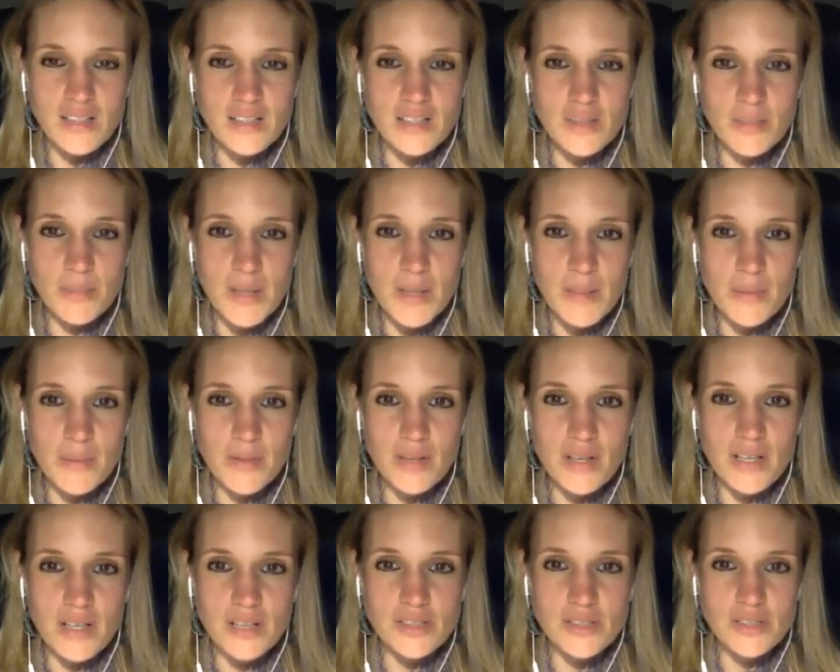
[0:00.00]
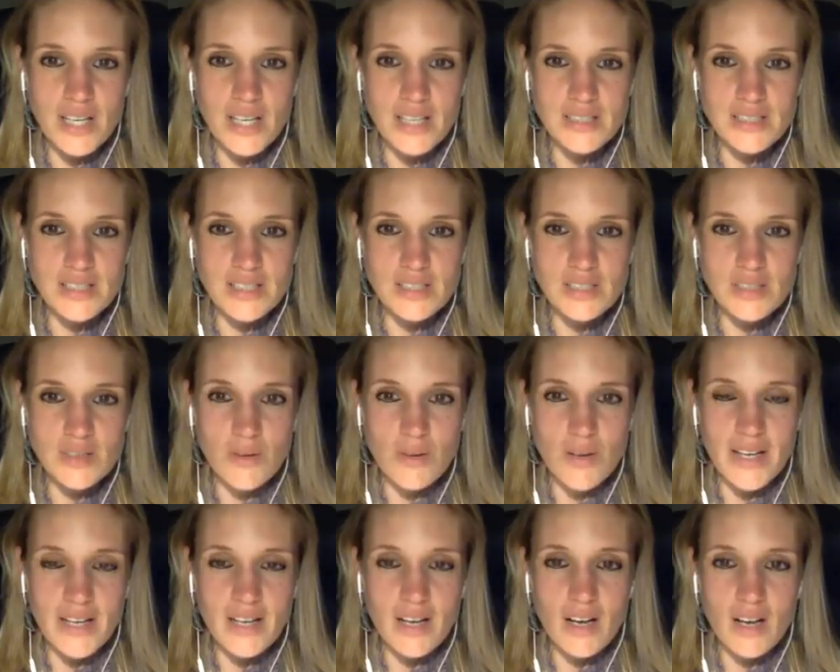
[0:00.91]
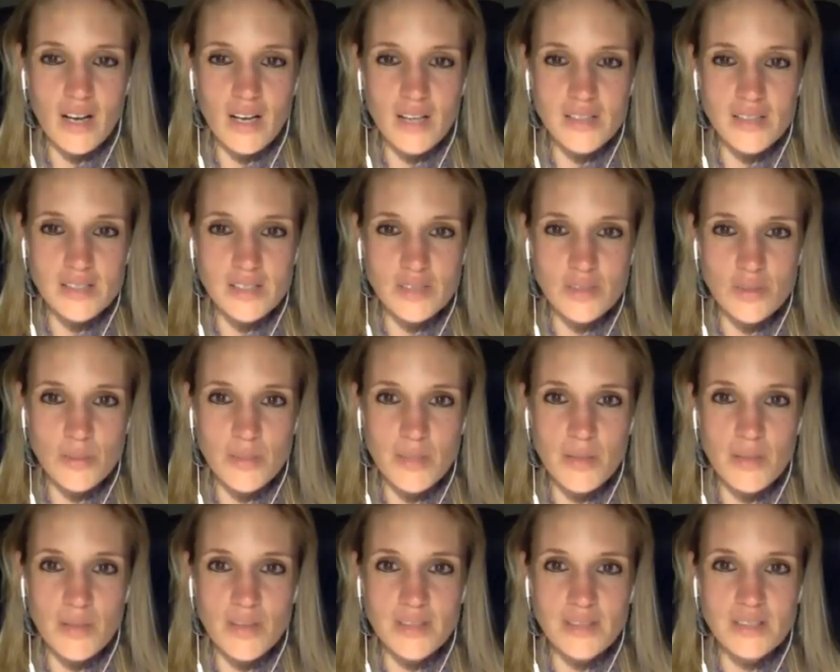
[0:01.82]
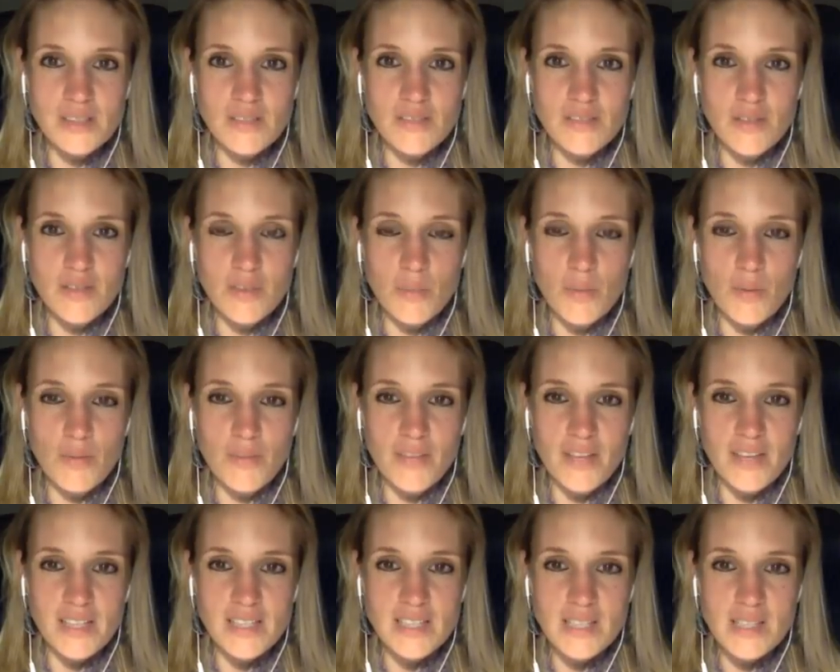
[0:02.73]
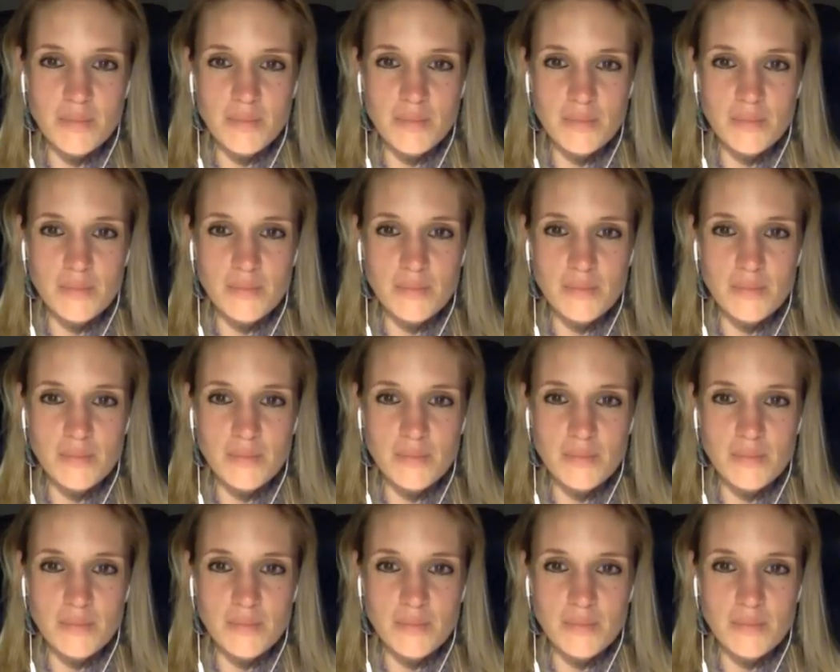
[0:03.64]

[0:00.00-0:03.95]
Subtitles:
the people that are attracted to I can't are normally ones that feel more victim